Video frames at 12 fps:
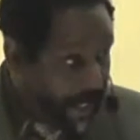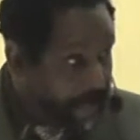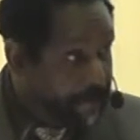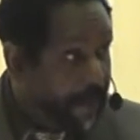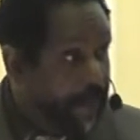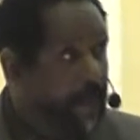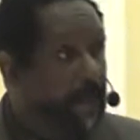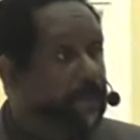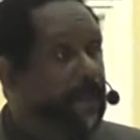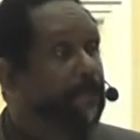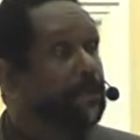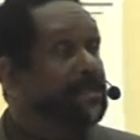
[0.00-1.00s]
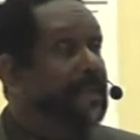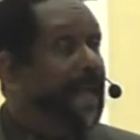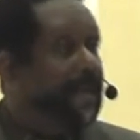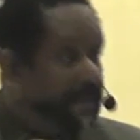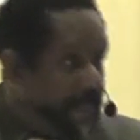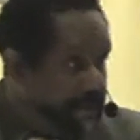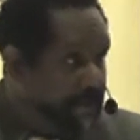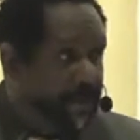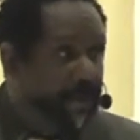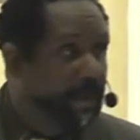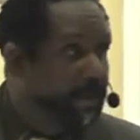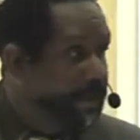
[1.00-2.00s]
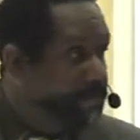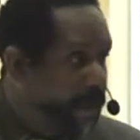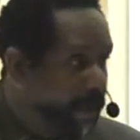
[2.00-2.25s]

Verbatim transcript: Amen. People saying things. Mother know what I'm